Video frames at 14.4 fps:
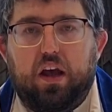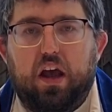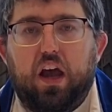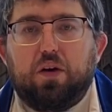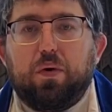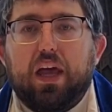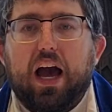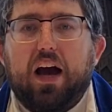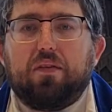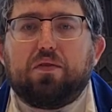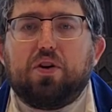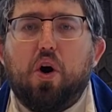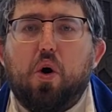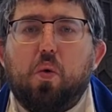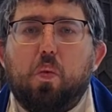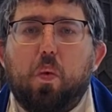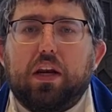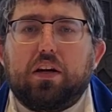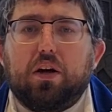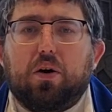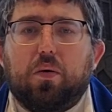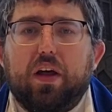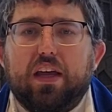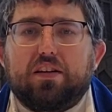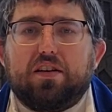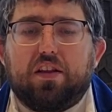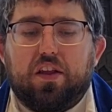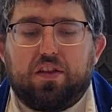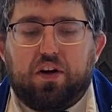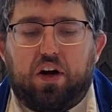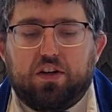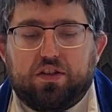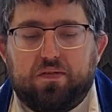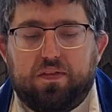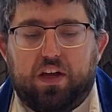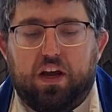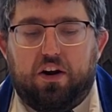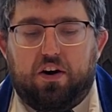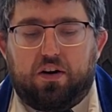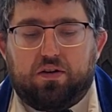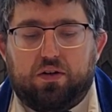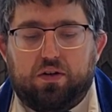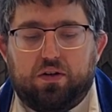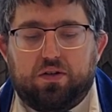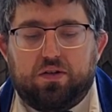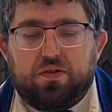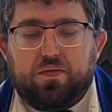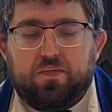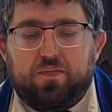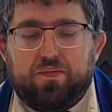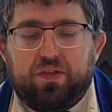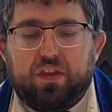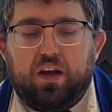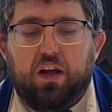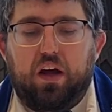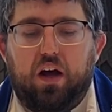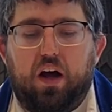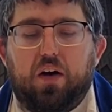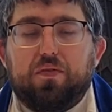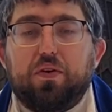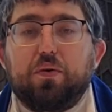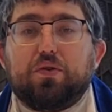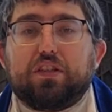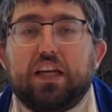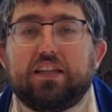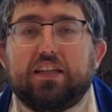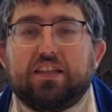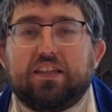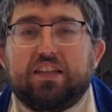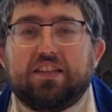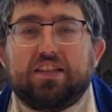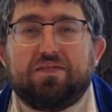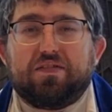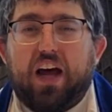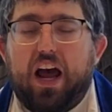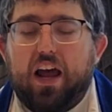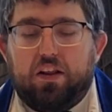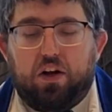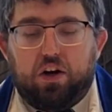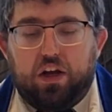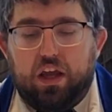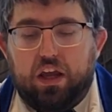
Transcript: And we have no window into the thoughts of the characters. A few sentences of dialogue